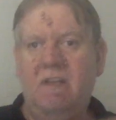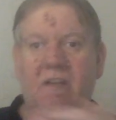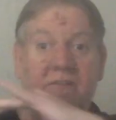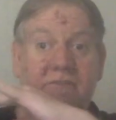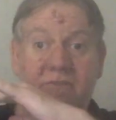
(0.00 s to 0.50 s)
It
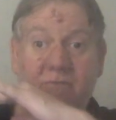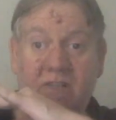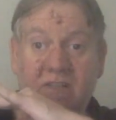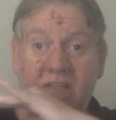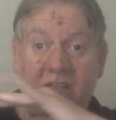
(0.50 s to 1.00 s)
is
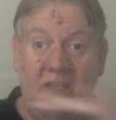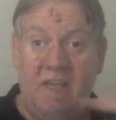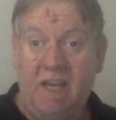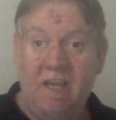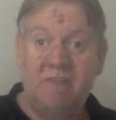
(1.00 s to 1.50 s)
strictly
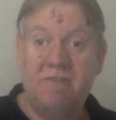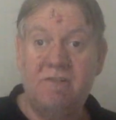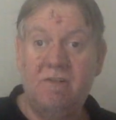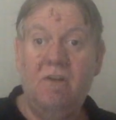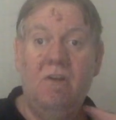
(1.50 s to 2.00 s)

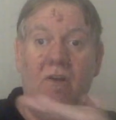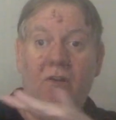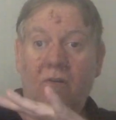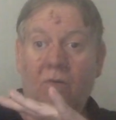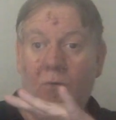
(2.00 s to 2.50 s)
cash
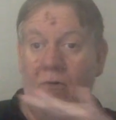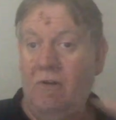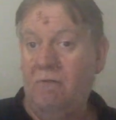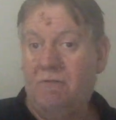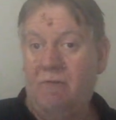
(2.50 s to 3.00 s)
or
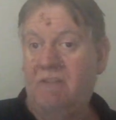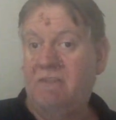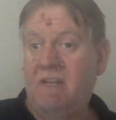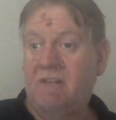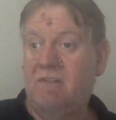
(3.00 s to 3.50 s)
no
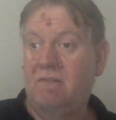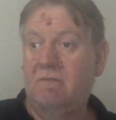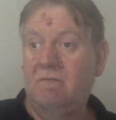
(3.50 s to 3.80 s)
transaction,